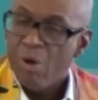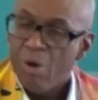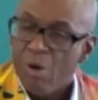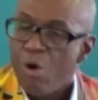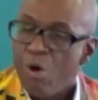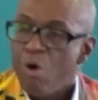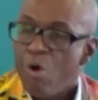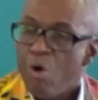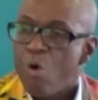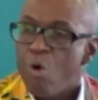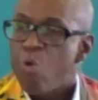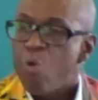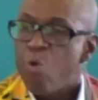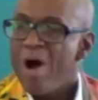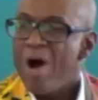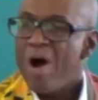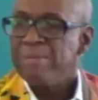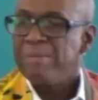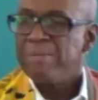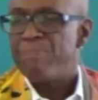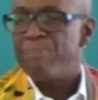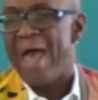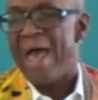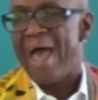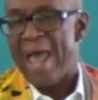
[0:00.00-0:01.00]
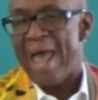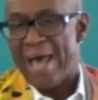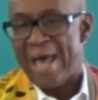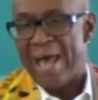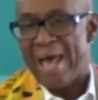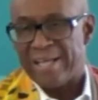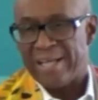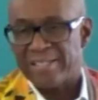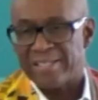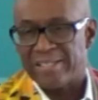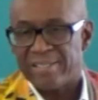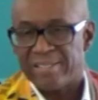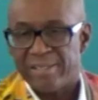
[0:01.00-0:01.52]
What
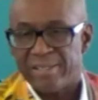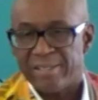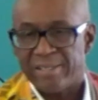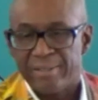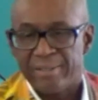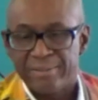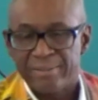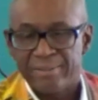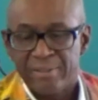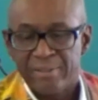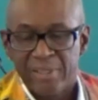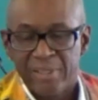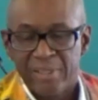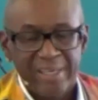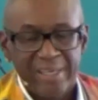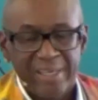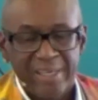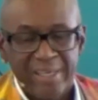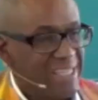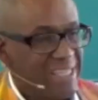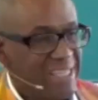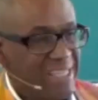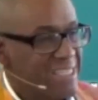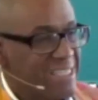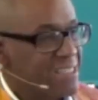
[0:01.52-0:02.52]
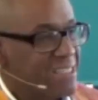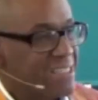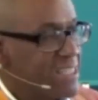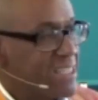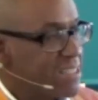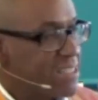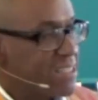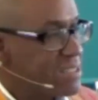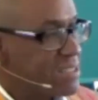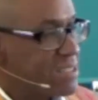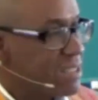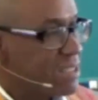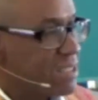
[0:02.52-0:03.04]
past is this
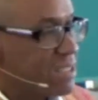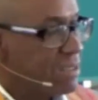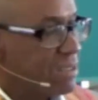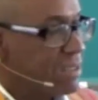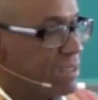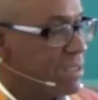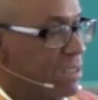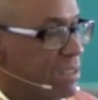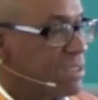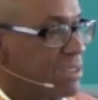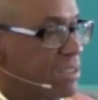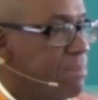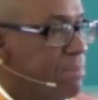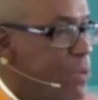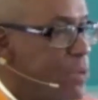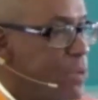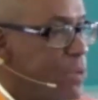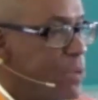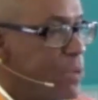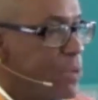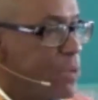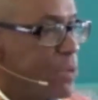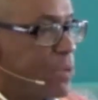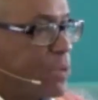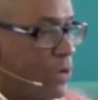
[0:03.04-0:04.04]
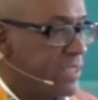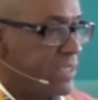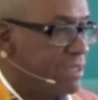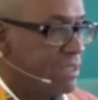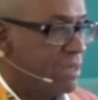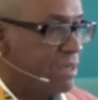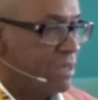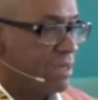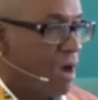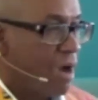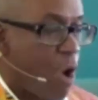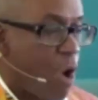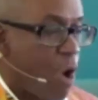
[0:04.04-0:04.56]
community
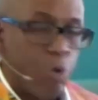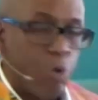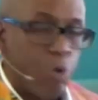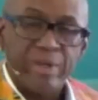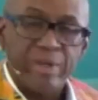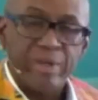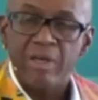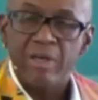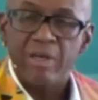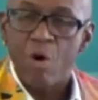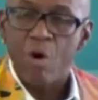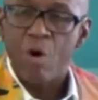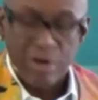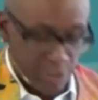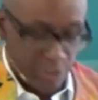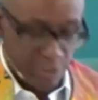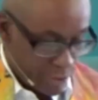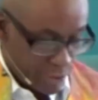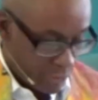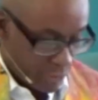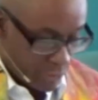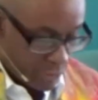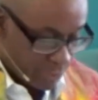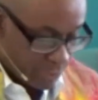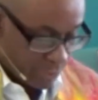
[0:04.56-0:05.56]
holding on to?